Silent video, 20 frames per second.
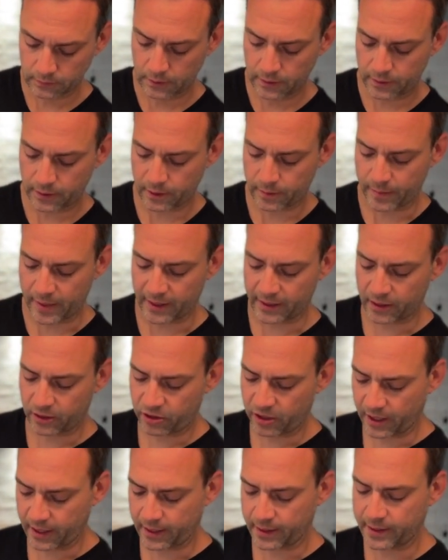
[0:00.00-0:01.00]
Just make the
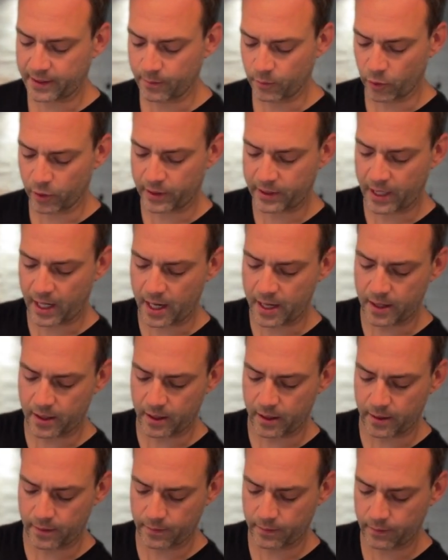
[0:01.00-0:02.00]
chicken more
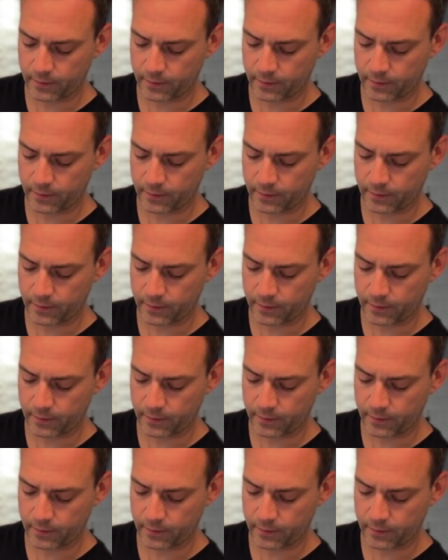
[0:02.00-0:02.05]
tender.